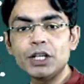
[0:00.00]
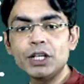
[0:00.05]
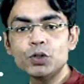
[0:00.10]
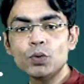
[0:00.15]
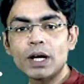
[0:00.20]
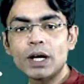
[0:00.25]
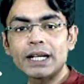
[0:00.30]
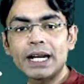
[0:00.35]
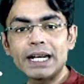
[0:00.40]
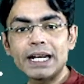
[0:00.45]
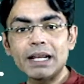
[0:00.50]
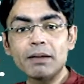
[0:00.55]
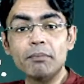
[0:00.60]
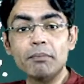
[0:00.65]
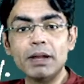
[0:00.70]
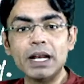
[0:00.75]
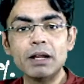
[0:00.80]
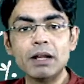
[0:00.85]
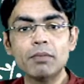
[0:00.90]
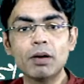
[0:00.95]
you are getting
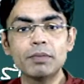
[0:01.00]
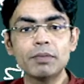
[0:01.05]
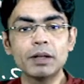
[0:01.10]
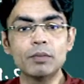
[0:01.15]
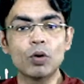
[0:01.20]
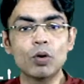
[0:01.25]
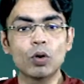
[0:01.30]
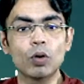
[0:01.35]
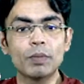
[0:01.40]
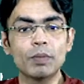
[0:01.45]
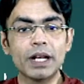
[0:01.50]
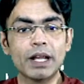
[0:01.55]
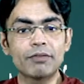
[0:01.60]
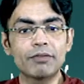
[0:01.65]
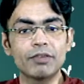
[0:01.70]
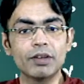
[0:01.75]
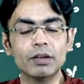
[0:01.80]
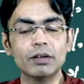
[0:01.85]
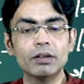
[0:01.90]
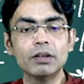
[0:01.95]
minimum hemoglobin F
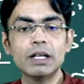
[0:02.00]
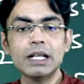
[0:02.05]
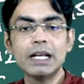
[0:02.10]
here.